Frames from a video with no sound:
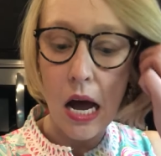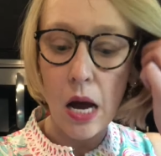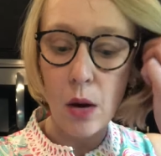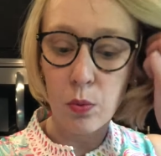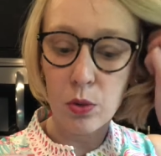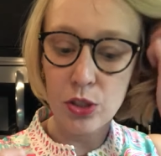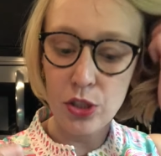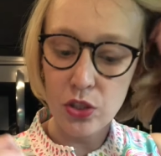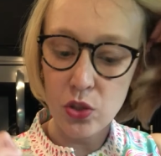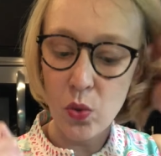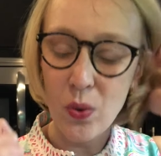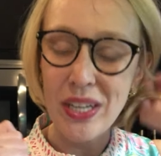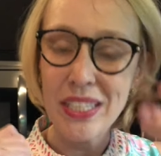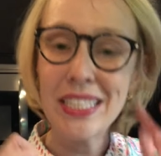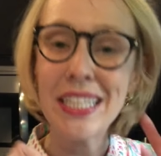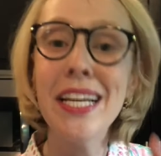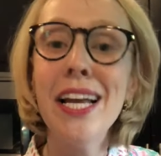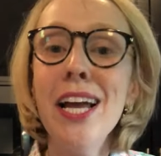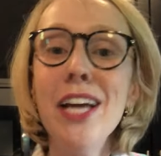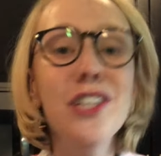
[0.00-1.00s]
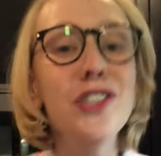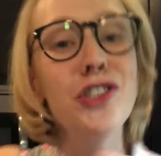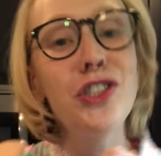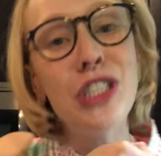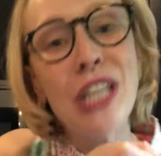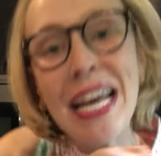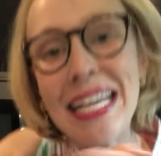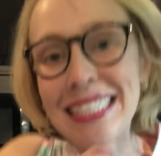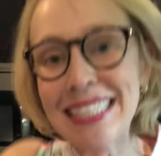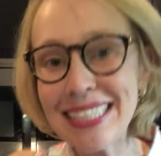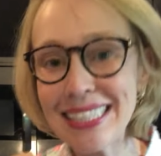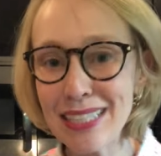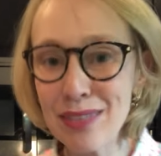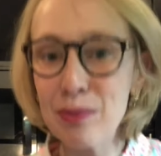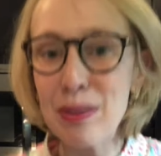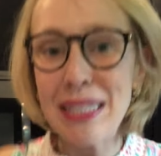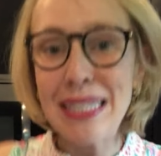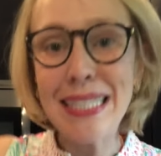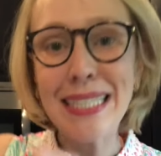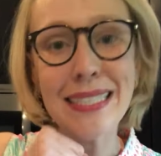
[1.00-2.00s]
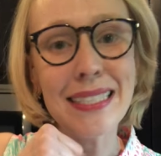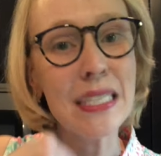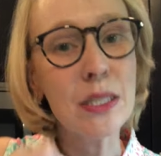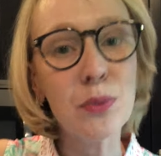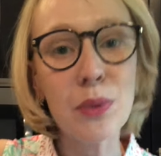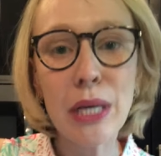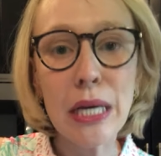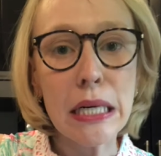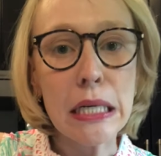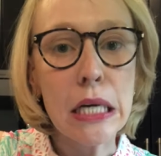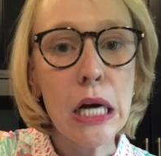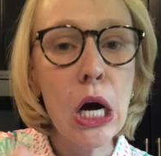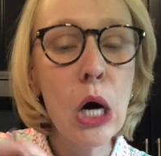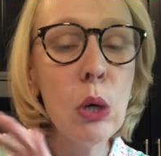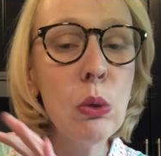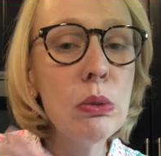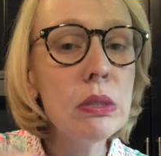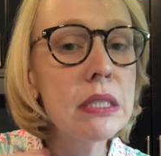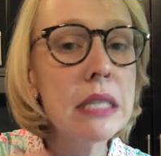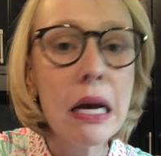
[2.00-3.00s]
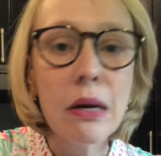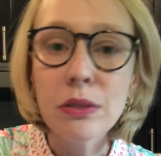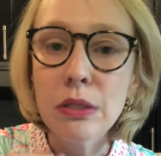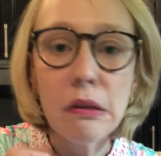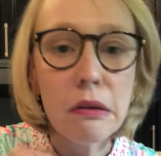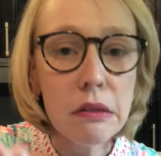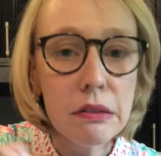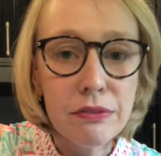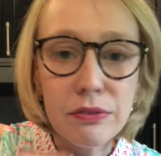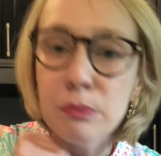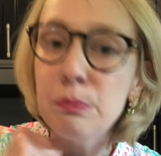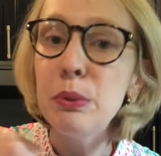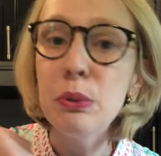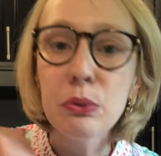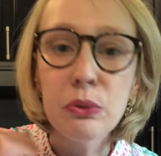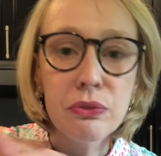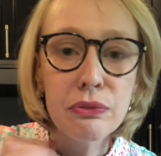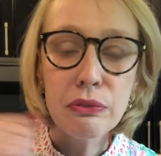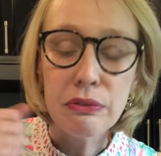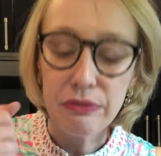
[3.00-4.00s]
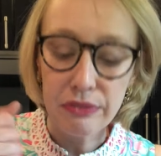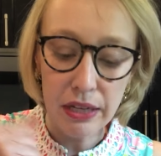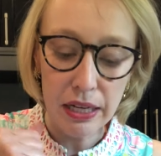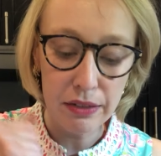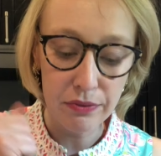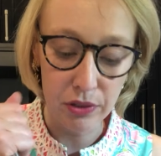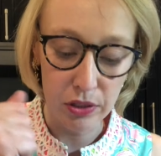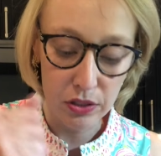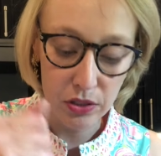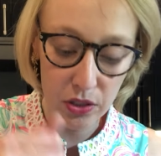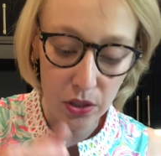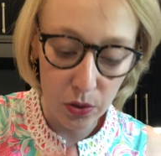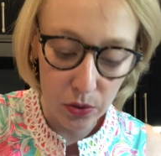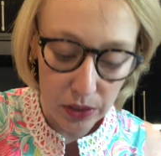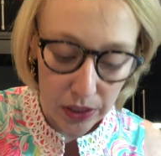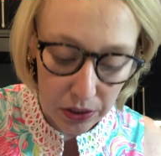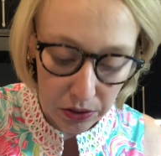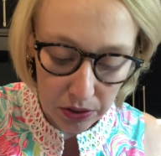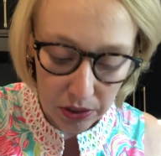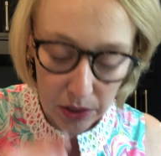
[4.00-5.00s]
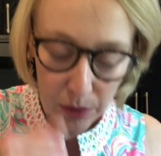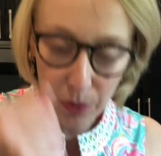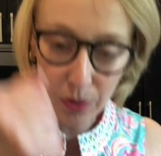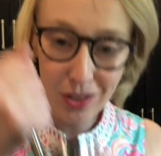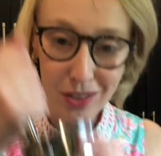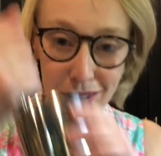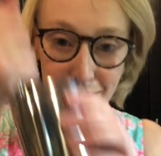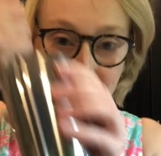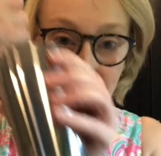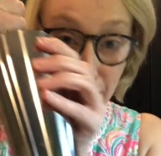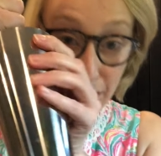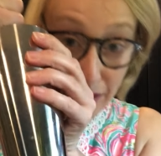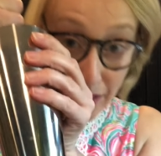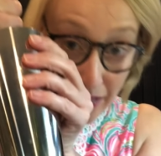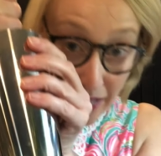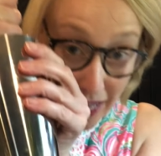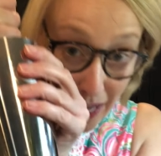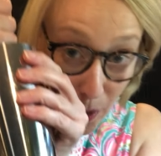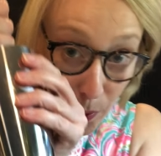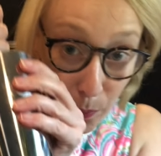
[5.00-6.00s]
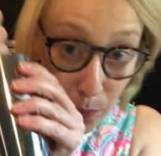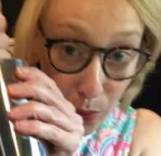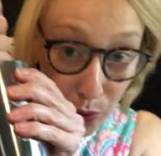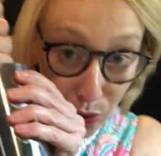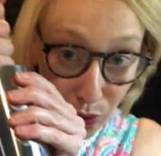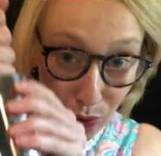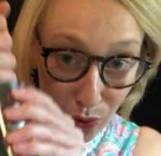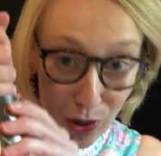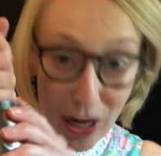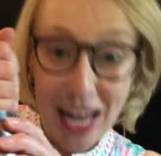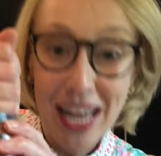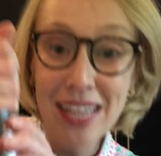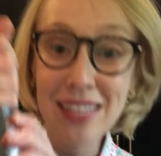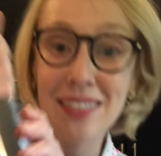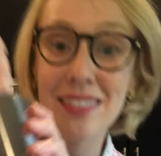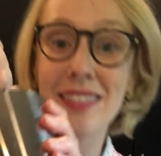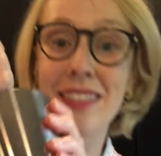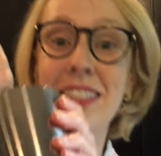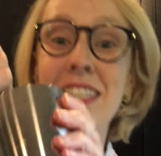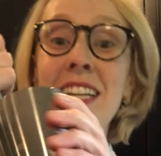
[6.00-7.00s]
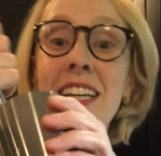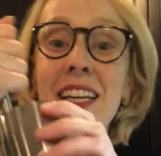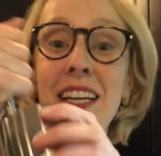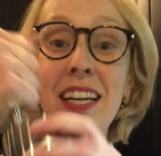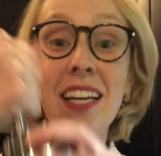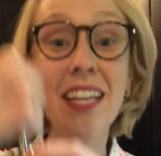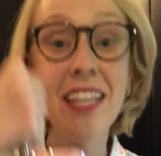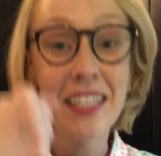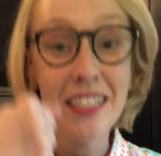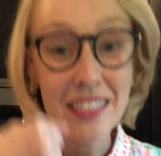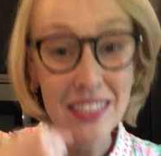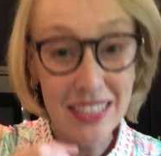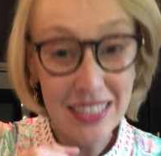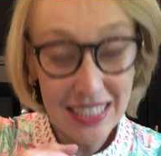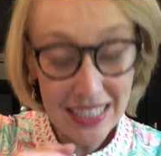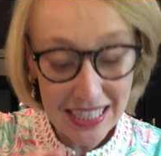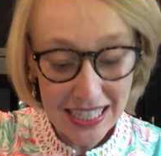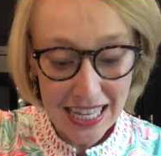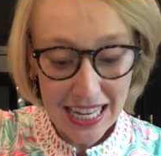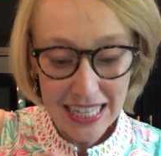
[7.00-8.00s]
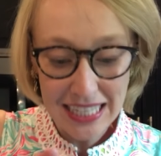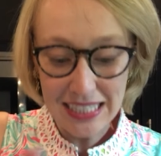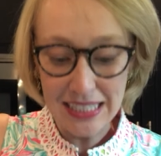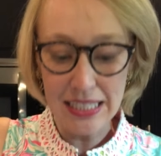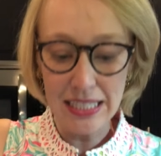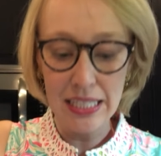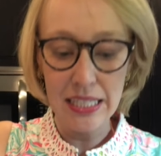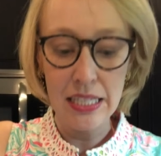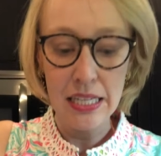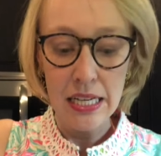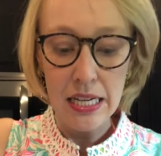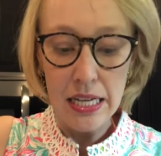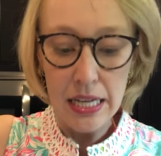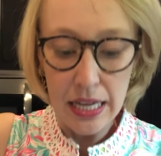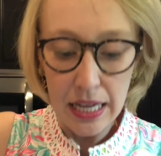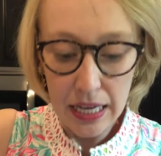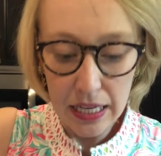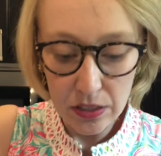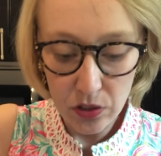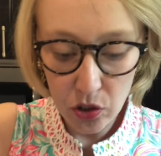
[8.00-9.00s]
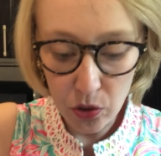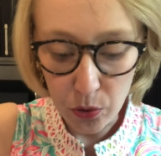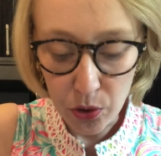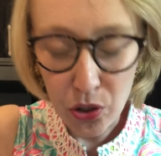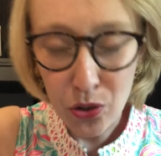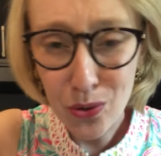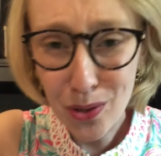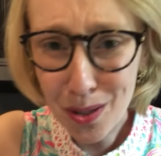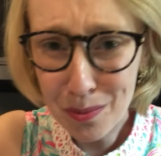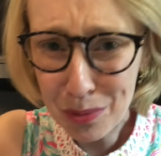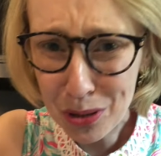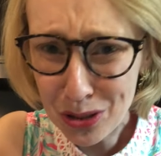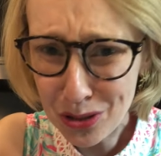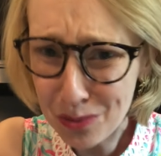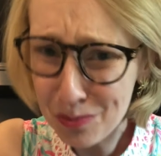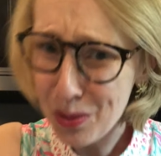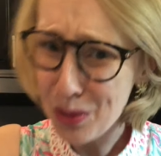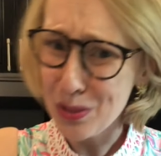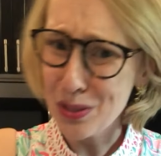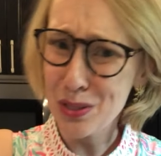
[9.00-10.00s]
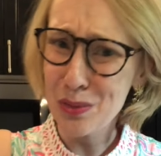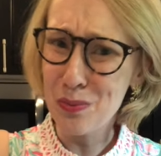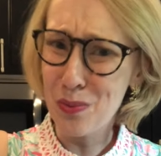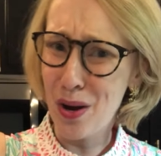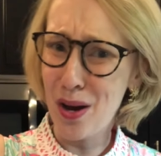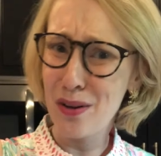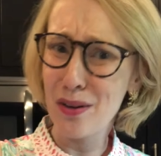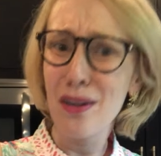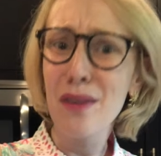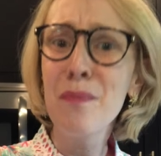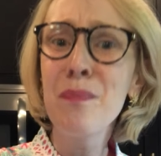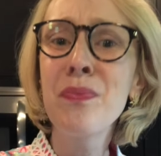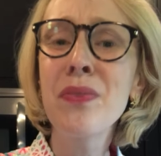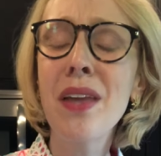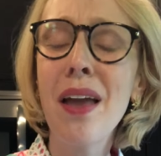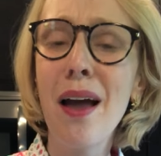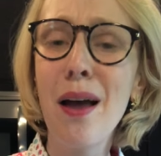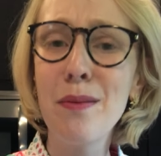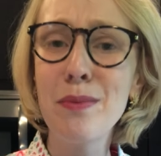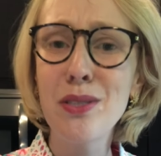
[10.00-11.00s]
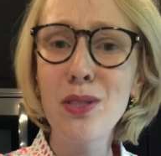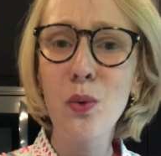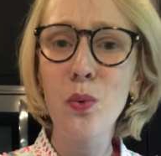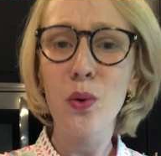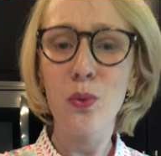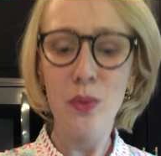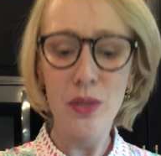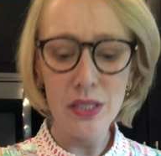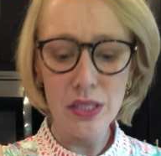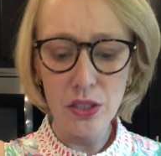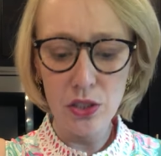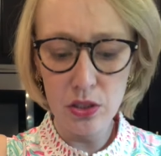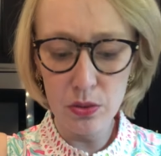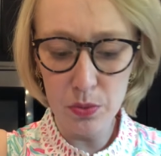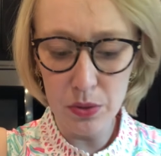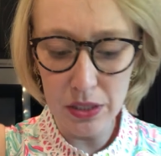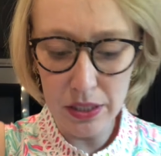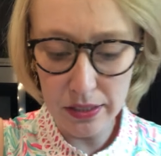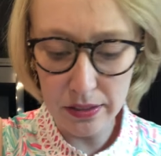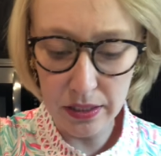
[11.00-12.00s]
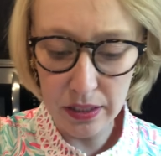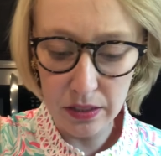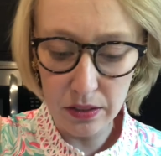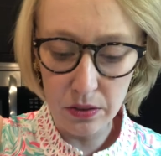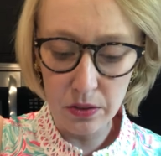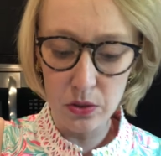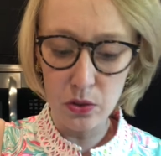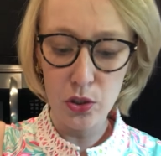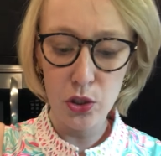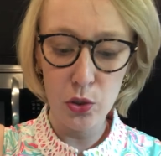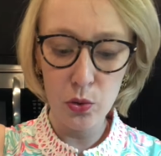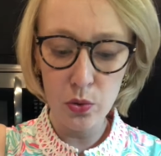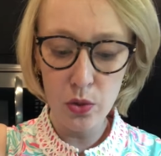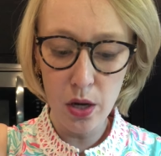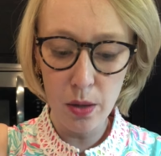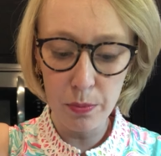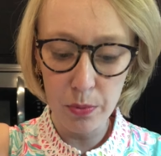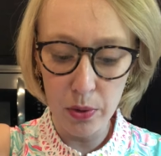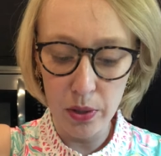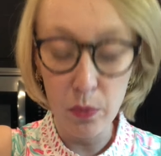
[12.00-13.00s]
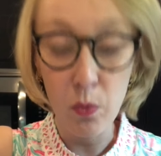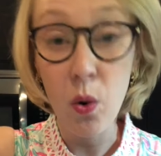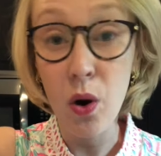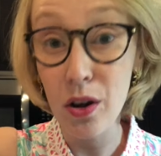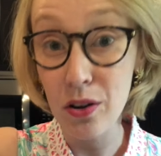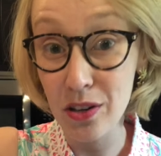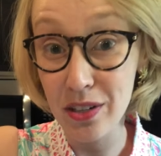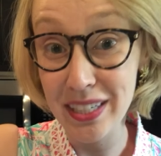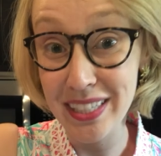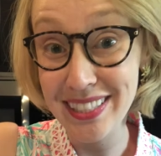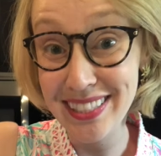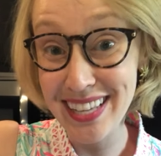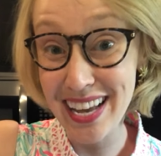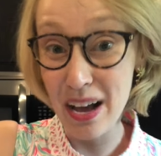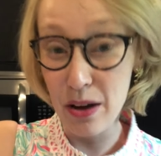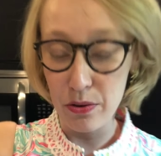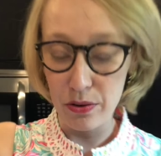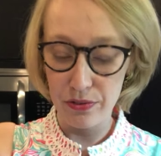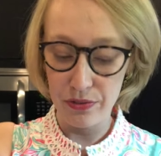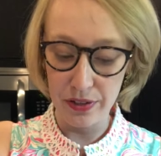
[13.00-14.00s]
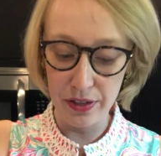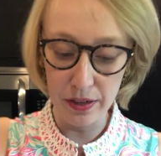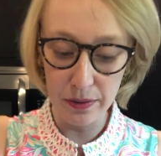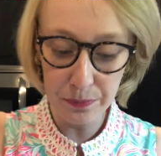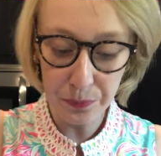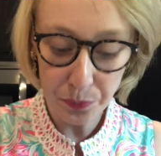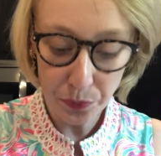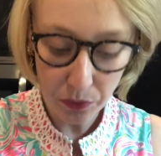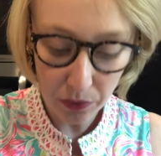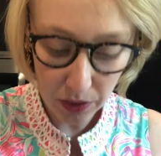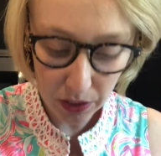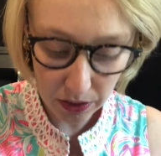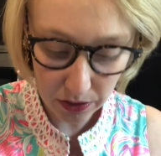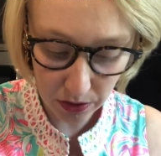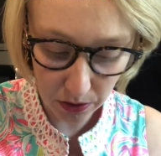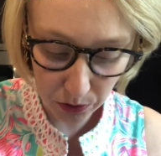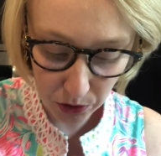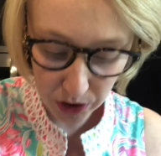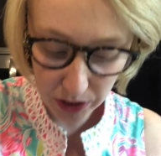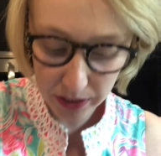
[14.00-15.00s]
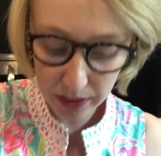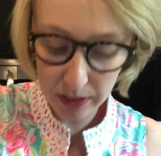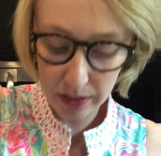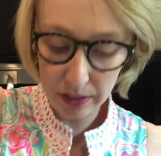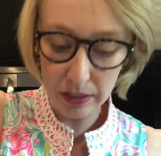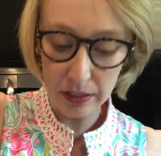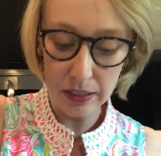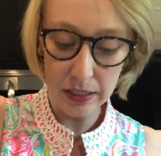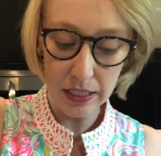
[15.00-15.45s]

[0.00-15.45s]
We're just going to gently release it. We're gonna coax out all of the beautiful flavors. So literally we're just gonna press slightly. And so cucumbers are mostly water. So we're really just releasing the little cucumbery waterness out of here. So just